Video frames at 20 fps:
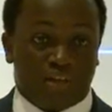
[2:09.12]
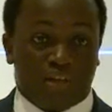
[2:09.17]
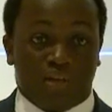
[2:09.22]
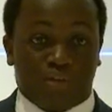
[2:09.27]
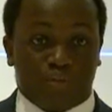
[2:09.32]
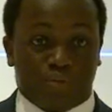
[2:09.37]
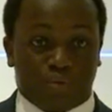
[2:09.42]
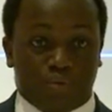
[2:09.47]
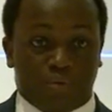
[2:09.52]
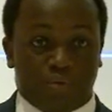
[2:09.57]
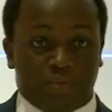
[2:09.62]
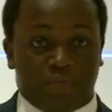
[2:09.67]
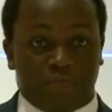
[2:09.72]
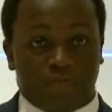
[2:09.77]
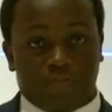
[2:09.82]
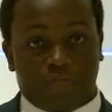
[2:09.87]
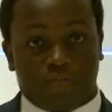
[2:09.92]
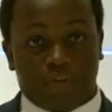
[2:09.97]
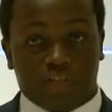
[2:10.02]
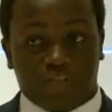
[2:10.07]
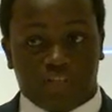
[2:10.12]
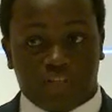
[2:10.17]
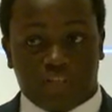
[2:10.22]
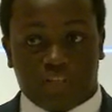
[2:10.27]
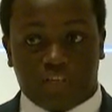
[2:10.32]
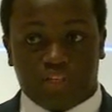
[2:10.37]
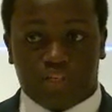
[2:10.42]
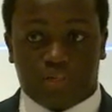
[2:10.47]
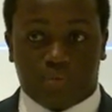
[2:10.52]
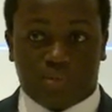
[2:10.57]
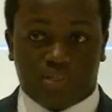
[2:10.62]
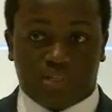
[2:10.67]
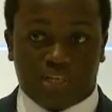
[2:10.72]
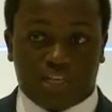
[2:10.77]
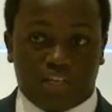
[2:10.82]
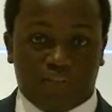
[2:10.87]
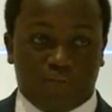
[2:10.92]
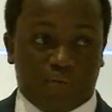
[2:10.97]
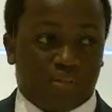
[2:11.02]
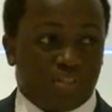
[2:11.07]
So the first thing they do is they
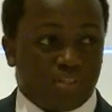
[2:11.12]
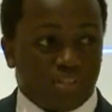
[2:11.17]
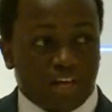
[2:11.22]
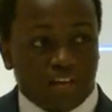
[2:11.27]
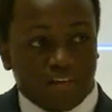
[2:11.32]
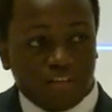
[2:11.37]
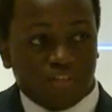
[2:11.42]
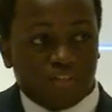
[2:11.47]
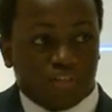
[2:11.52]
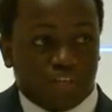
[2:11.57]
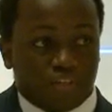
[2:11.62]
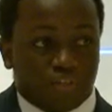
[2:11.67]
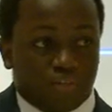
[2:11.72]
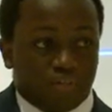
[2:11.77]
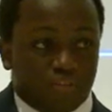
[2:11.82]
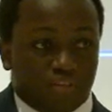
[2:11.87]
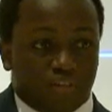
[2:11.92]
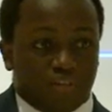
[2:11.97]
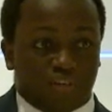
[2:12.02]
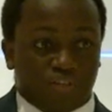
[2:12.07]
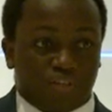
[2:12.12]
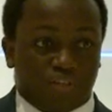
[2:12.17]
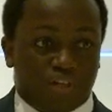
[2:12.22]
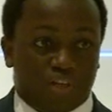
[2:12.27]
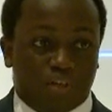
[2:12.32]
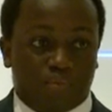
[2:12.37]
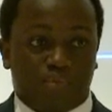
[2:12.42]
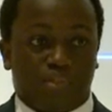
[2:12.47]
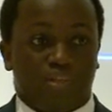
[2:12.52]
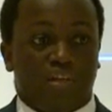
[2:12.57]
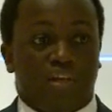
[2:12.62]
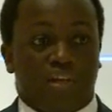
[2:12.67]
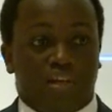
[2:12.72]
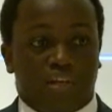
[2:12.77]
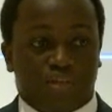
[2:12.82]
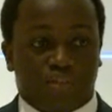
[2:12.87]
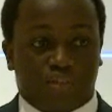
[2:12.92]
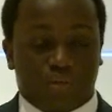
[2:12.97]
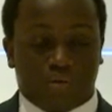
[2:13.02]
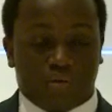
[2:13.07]
give you tiny injections and
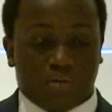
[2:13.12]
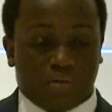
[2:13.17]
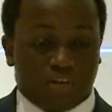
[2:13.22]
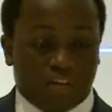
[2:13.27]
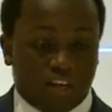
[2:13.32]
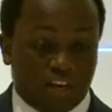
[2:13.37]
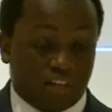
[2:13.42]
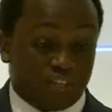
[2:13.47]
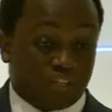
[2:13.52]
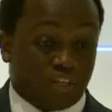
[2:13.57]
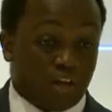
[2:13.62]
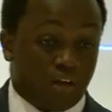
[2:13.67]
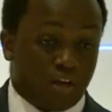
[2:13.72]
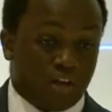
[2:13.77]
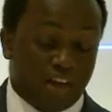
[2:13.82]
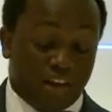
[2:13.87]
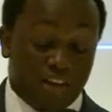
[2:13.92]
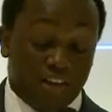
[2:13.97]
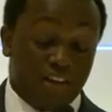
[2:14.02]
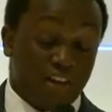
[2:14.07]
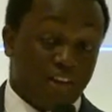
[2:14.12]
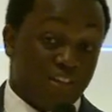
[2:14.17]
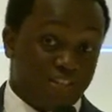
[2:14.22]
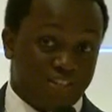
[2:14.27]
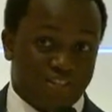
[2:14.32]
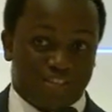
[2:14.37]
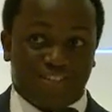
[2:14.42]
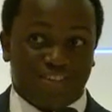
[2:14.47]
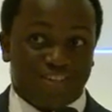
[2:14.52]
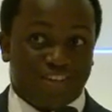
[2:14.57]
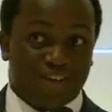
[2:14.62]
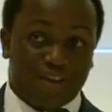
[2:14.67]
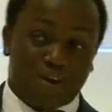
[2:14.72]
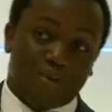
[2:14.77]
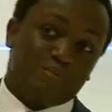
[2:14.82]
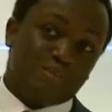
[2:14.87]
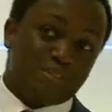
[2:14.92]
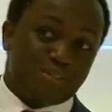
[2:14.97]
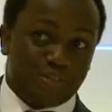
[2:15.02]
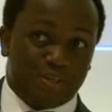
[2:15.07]
a nurse
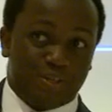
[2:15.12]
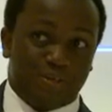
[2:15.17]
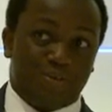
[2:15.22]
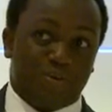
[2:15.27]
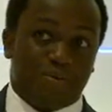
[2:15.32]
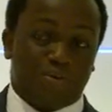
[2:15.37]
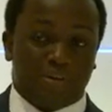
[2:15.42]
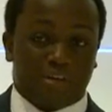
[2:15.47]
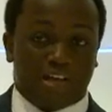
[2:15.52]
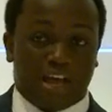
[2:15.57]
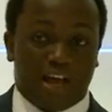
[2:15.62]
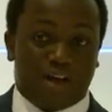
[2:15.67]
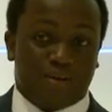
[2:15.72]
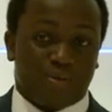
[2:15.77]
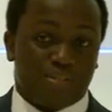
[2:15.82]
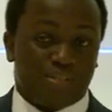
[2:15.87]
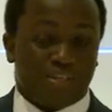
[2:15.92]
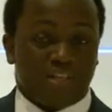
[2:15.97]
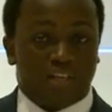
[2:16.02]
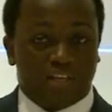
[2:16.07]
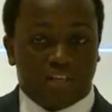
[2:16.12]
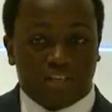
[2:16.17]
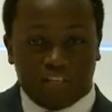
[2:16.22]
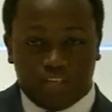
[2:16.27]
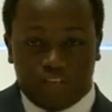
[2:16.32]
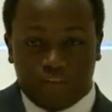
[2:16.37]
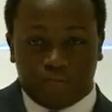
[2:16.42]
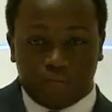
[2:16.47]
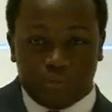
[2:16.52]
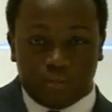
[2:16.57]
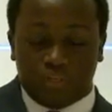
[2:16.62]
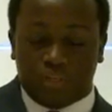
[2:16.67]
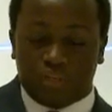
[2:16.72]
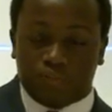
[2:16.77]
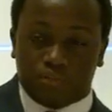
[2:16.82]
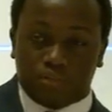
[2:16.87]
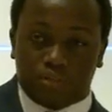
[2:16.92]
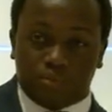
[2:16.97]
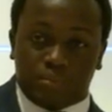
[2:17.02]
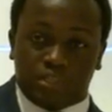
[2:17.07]
comes to your house, gives
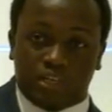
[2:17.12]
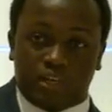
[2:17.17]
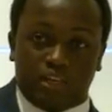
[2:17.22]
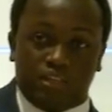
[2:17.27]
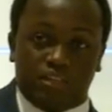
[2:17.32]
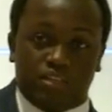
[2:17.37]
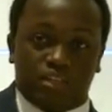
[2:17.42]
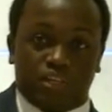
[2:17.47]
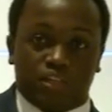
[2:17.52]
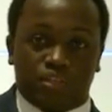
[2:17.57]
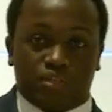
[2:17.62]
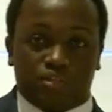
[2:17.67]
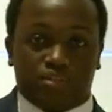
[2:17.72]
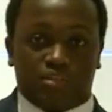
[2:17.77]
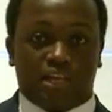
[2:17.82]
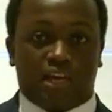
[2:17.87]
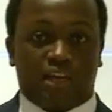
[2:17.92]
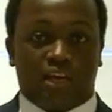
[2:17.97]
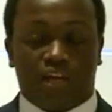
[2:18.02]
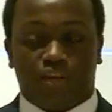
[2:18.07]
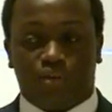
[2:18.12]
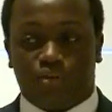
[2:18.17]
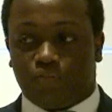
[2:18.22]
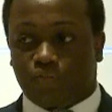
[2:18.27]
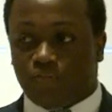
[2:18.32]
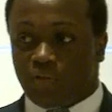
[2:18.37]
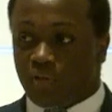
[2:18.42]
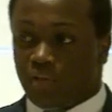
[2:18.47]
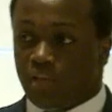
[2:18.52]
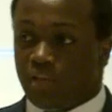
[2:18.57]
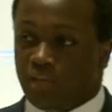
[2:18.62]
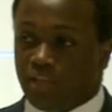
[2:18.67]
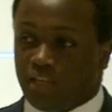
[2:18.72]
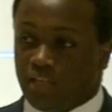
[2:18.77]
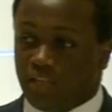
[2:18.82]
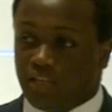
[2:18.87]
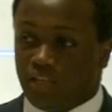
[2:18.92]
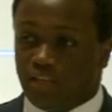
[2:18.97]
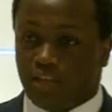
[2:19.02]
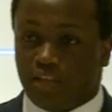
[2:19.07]
you some tiny injections that kind of
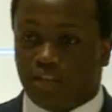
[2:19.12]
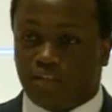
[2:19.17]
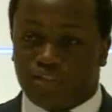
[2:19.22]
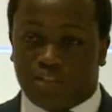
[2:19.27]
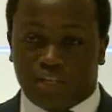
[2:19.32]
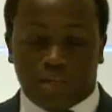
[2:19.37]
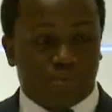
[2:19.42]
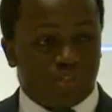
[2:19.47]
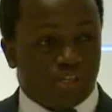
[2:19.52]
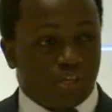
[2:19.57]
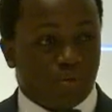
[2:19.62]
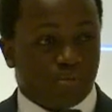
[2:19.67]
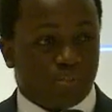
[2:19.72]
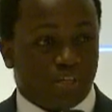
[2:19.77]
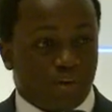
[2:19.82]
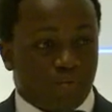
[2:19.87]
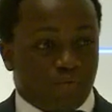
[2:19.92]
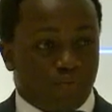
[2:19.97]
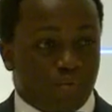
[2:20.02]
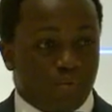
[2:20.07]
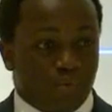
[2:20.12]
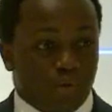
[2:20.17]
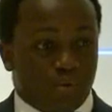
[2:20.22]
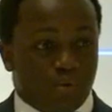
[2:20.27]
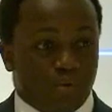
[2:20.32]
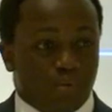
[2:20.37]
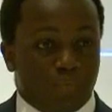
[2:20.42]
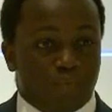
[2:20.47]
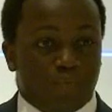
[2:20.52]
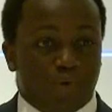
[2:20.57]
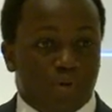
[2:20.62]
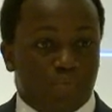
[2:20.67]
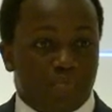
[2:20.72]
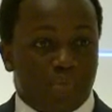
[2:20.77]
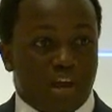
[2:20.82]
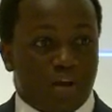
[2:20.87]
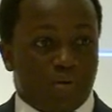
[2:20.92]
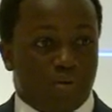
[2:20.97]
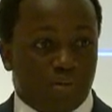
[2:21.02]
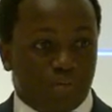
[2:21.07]
get the stem cells out from your bone
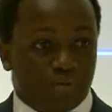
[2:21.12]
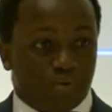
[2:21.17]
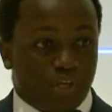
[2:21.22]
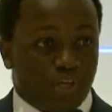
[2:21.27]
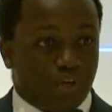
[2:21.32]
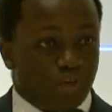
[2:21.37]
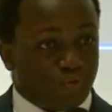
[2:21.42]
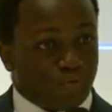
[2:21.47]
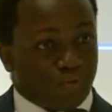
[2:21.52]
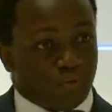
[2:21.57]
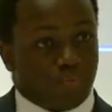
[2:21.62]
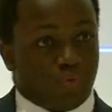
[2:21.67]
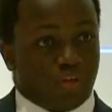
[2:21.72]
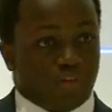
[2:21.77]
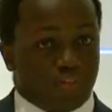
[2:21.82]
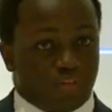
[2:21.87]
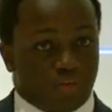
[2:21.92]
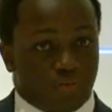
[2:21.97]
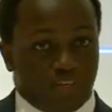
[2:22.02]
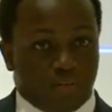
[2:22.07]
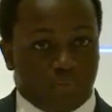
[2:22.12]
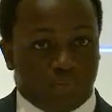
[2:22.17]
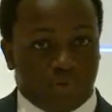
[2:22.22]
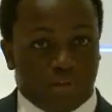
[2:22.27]
marrow, so it goes to your bloodstream.